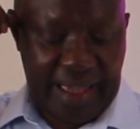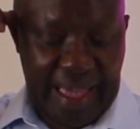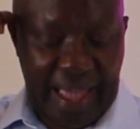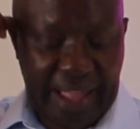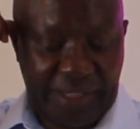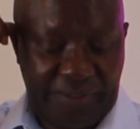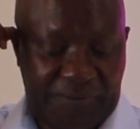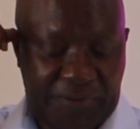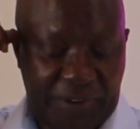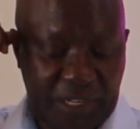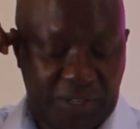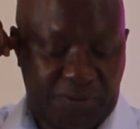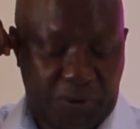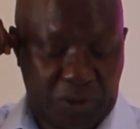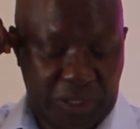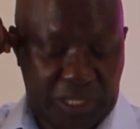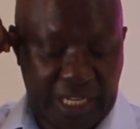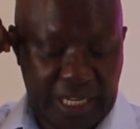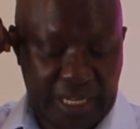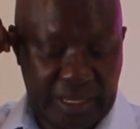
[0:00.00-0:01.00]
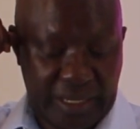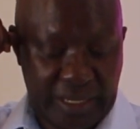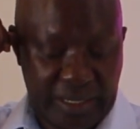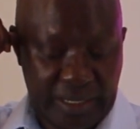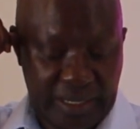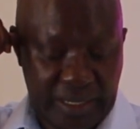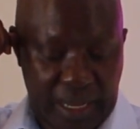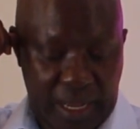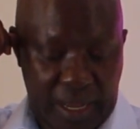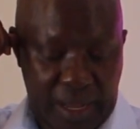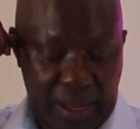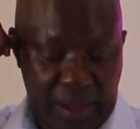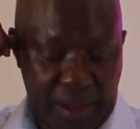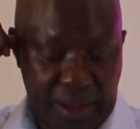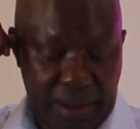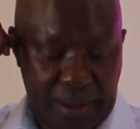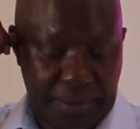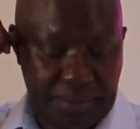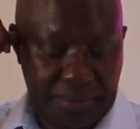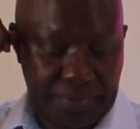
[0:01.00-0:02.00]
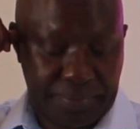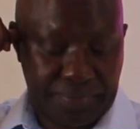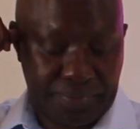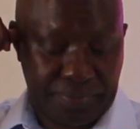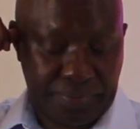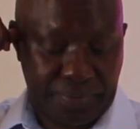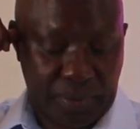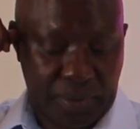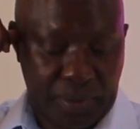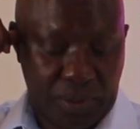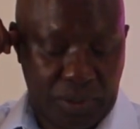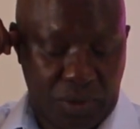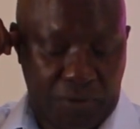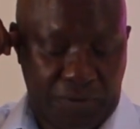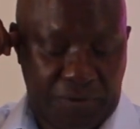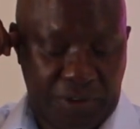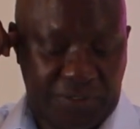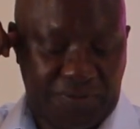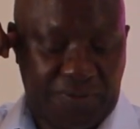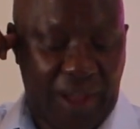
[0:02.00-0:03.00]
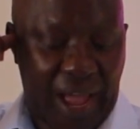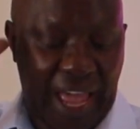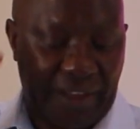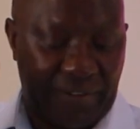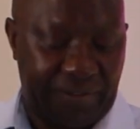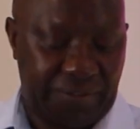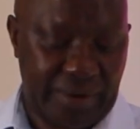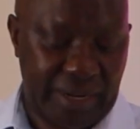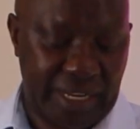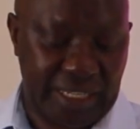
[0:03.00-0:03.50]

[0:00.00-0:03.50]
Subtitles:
and verse 14. Verse 5.